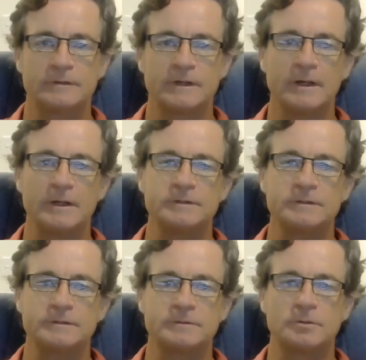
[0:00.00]

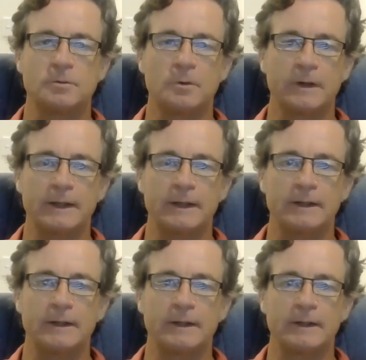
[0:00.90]
Today's talk
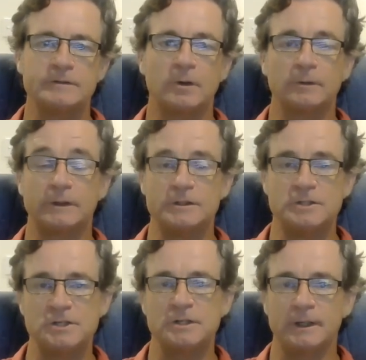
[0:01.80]
is on
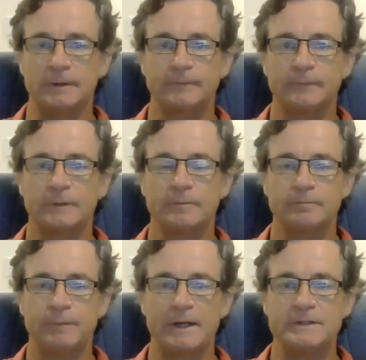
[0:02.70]
conditioning,
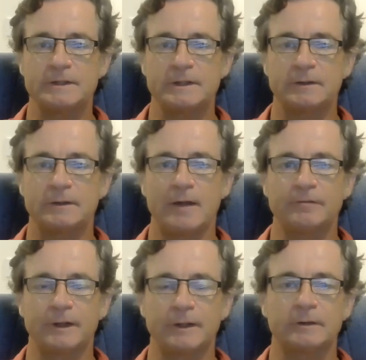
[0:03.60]
basic
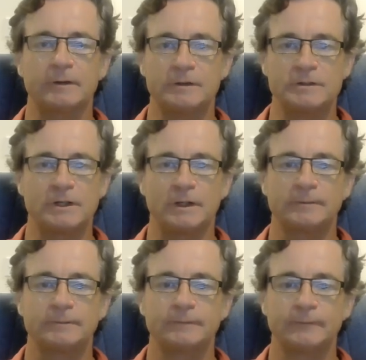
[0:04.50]
athletic conditioning.
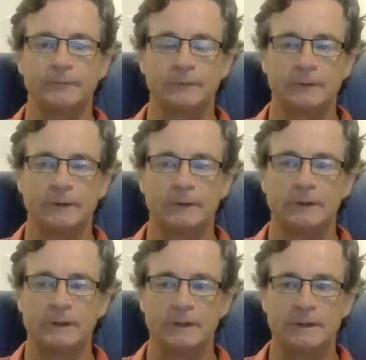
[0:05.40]

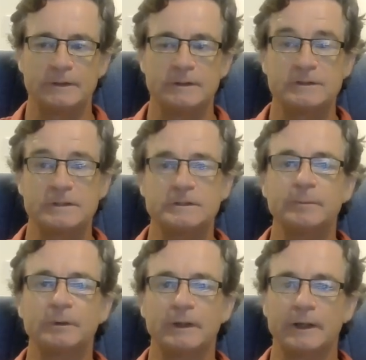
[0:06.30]
And it's a
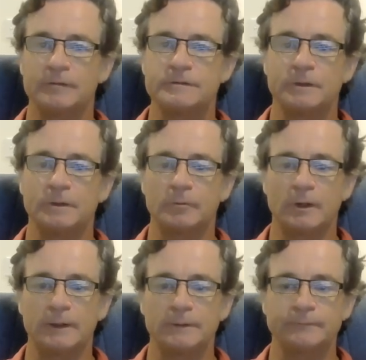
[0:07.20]
simple enough term,
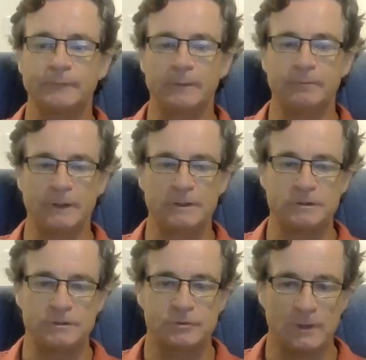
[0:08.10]
right? It means
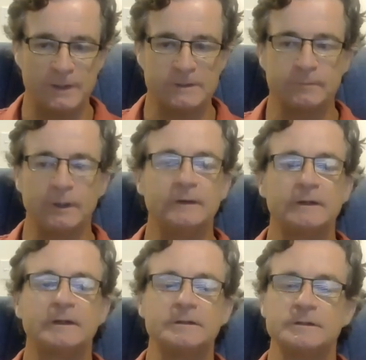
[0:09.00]
you train to meet the
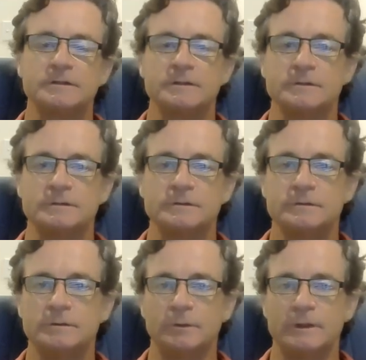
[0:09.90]

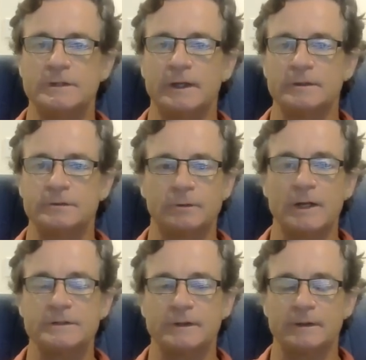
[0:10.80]
conditions you intend to
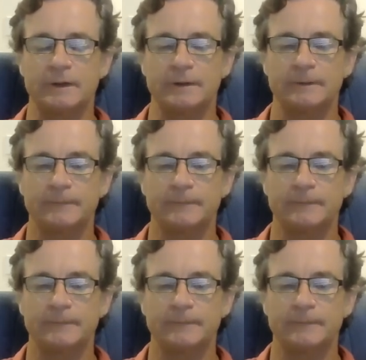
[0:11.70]
race under,